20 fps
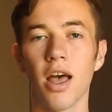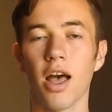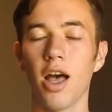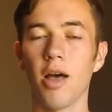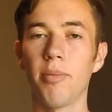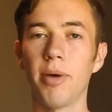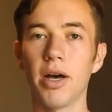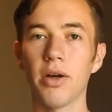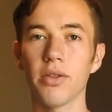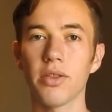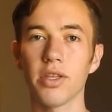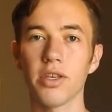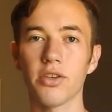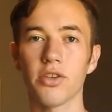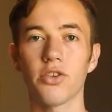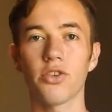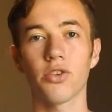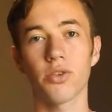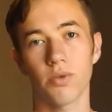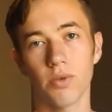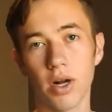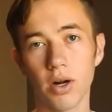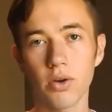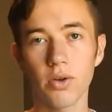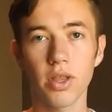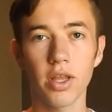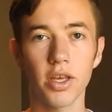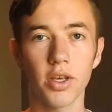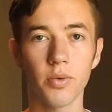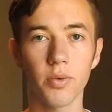about this
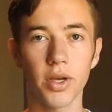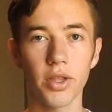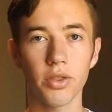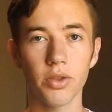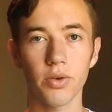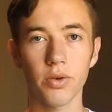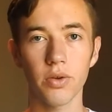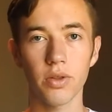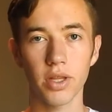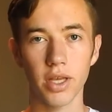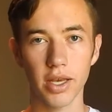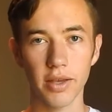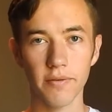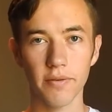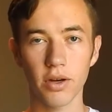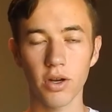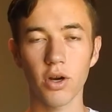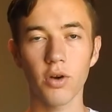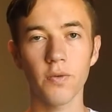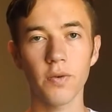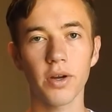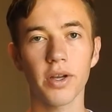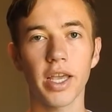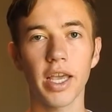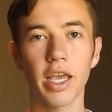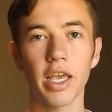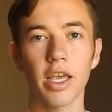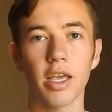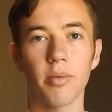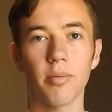struggle that you went through in life and
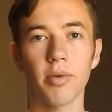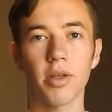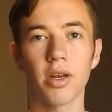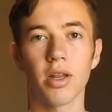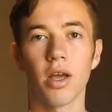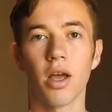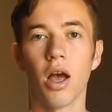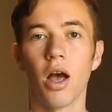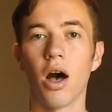overcame and